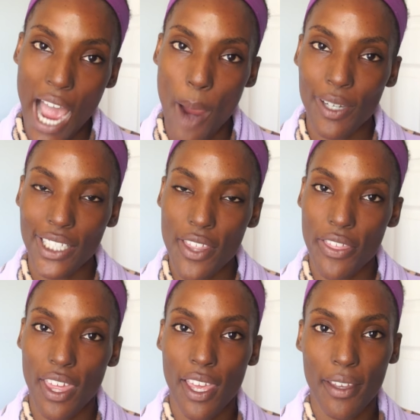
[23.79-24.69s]
I would like to
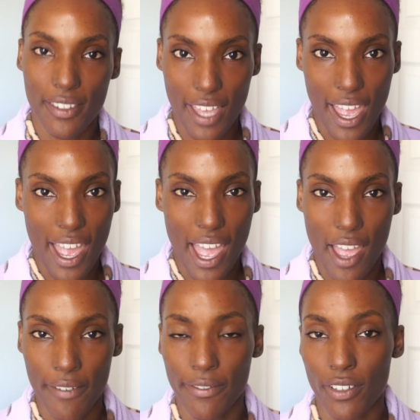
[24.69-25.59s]
think that I
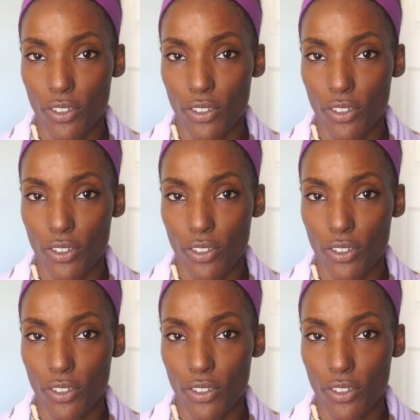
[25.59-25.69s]
have